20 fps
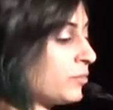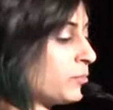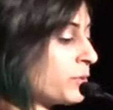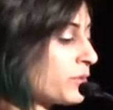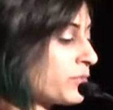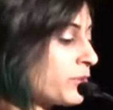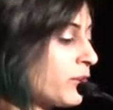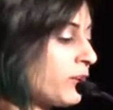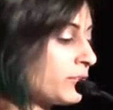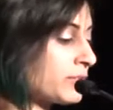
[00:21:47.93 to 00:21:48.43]

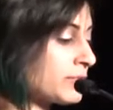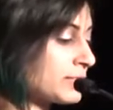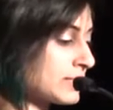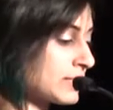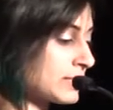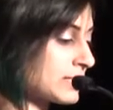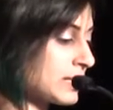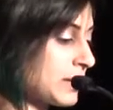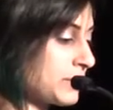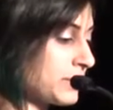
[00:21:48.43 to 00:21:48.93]
With all this
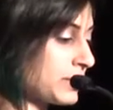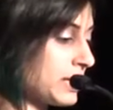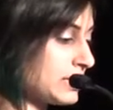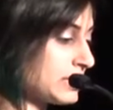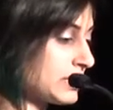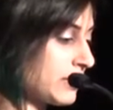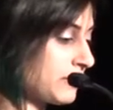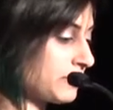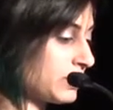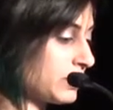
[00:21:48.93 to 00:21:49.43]
excitement, I
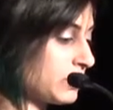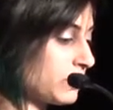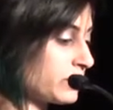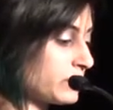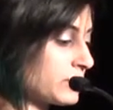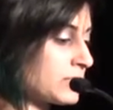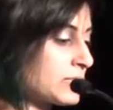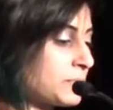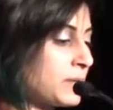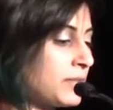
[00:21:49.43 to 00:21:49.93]
definitely want
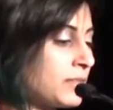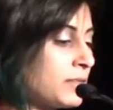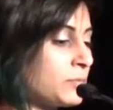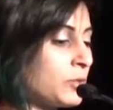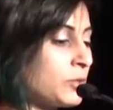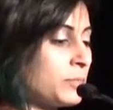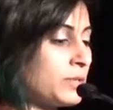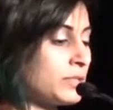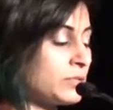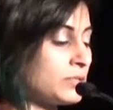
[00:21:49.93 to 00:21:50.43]
to spend the
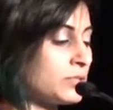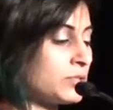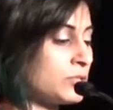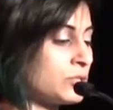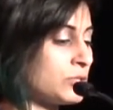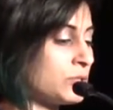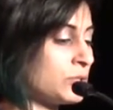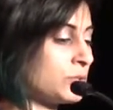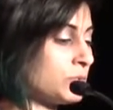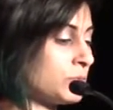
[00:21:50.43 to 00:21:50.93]
moment
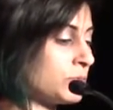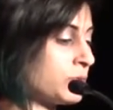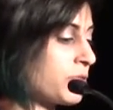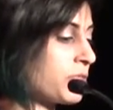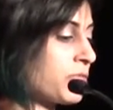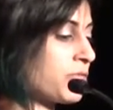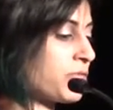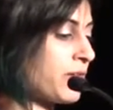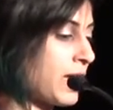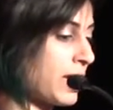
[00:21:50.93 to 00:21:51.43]
to
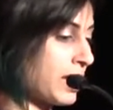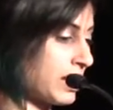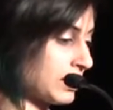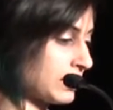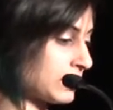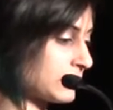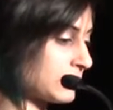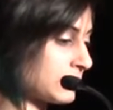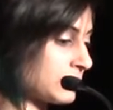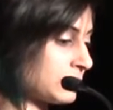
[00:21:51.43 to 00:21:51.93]

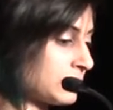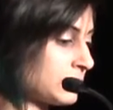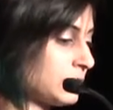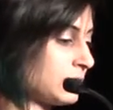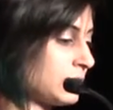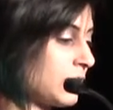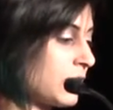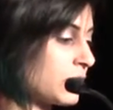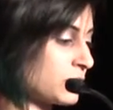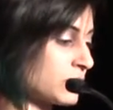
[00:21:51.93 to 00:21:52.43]
thank
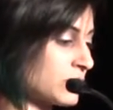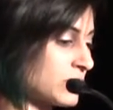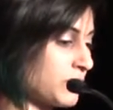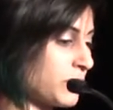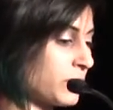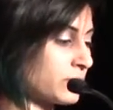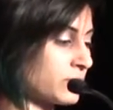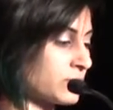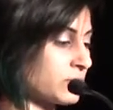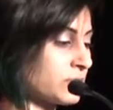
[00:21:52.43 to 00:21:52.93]
our
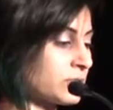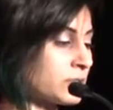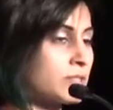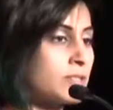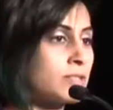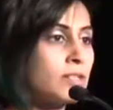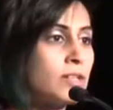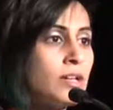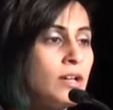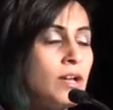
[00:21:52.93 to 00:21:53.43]

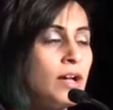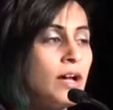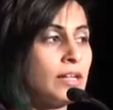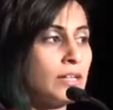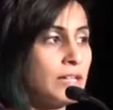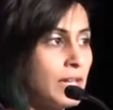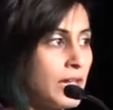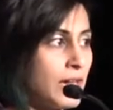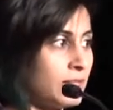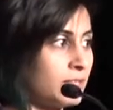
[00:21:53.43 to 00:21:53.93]
sponsors.
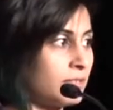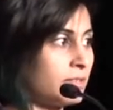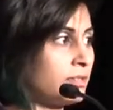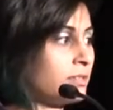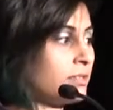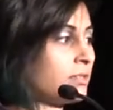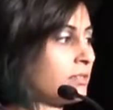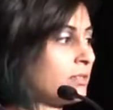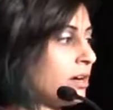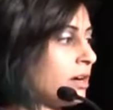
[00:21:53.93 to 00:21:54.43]
Again,
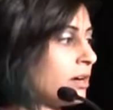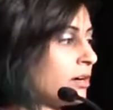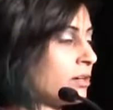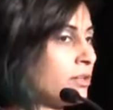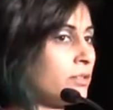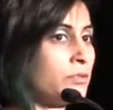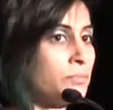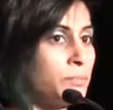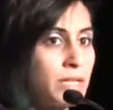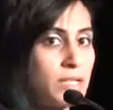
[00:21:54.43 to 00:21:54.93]

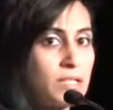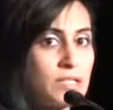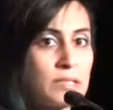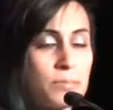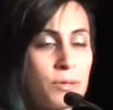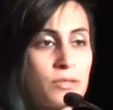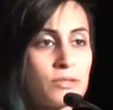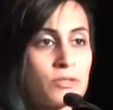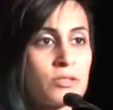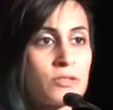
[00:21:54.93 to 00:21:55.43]
our biggest
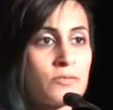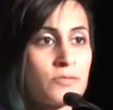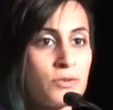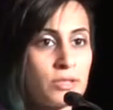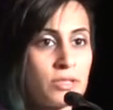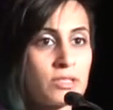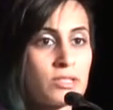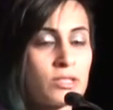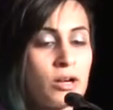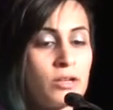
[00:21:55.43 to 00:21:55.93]
sponsors for
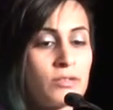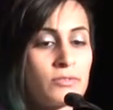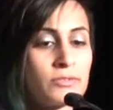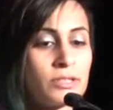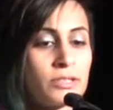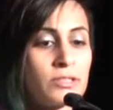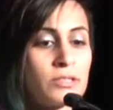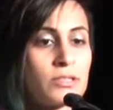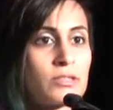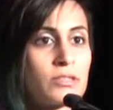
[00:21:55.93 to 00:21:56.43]
this
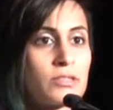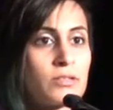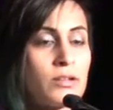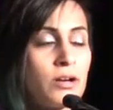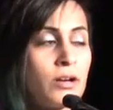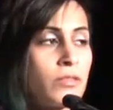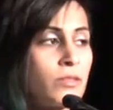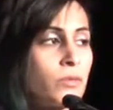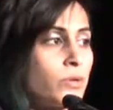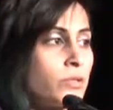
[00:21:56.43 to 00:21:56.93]
conference
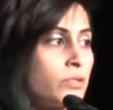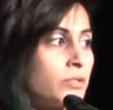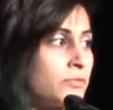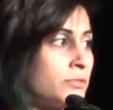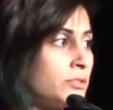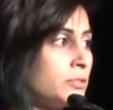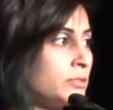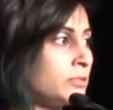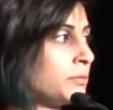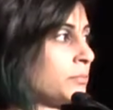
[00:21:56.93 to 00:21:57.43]
are the
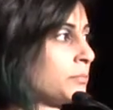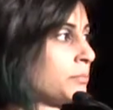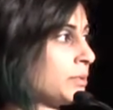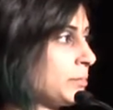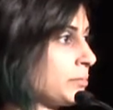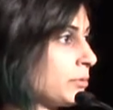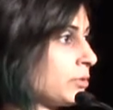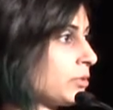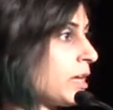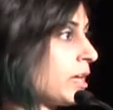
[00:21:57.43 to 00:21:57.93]
wonderful
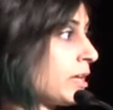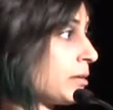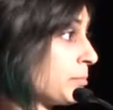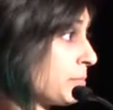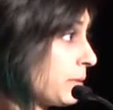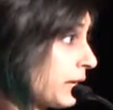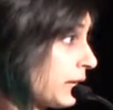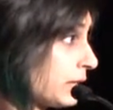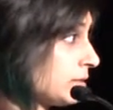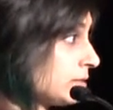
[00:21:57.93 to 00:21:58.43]
people at
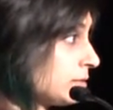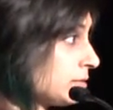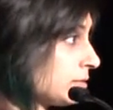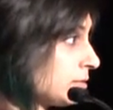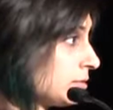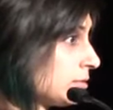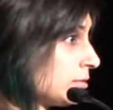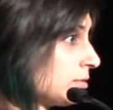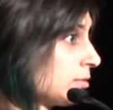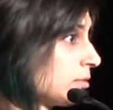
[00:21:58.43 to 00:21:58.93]
Bing,
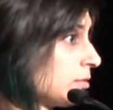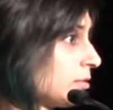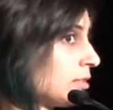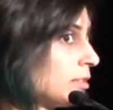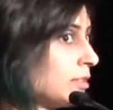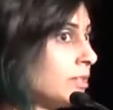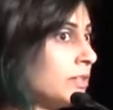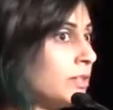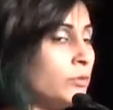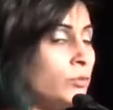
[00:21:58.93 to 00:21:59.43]

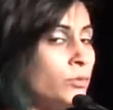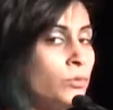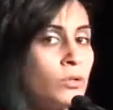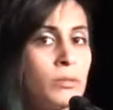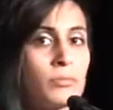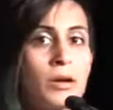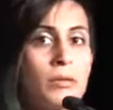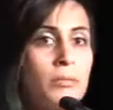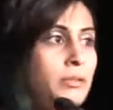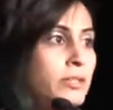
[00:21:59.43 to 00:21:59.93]
who are
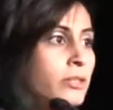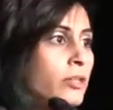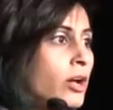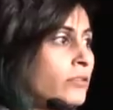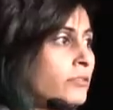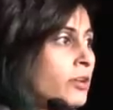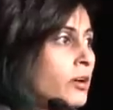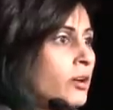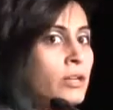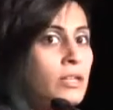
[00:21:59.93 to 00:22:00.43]
probably in the
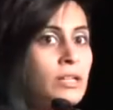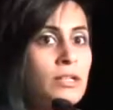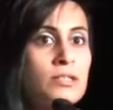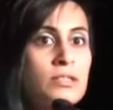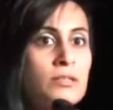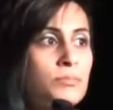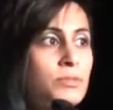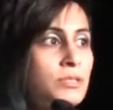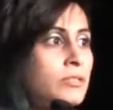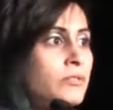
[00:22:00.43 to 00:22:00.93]

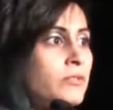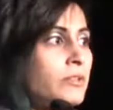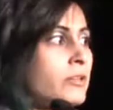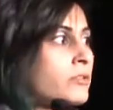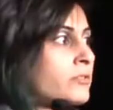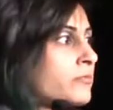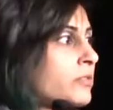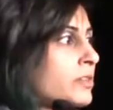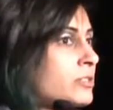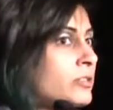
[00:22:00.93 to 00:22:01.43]
audience. Please
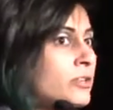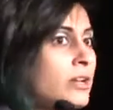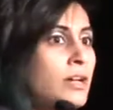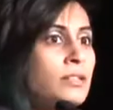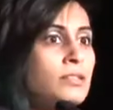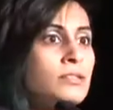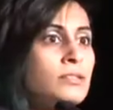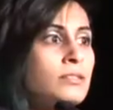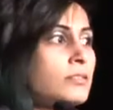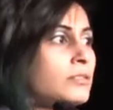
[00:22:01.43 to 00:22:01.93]
raise your
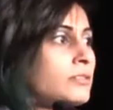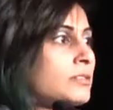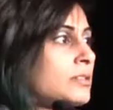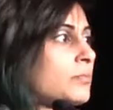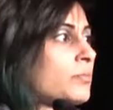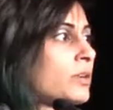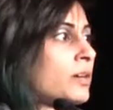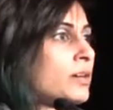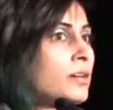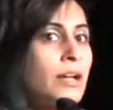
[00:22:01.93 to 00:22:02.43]
hand
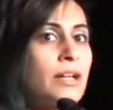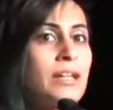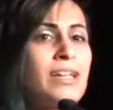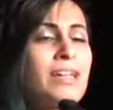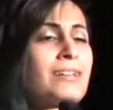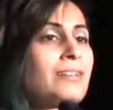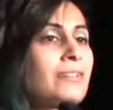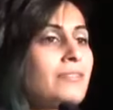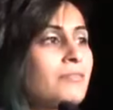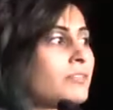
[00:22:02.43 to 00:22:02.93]
somewhere. I
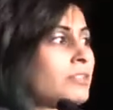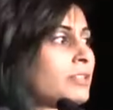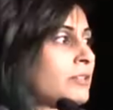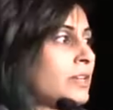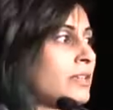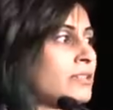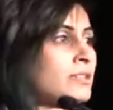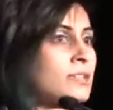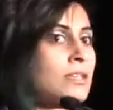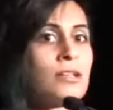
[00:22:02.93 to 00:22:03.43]
really
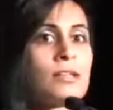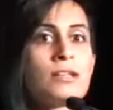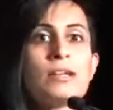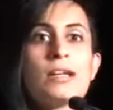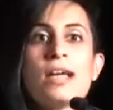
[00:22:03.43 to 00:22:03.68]
can't see.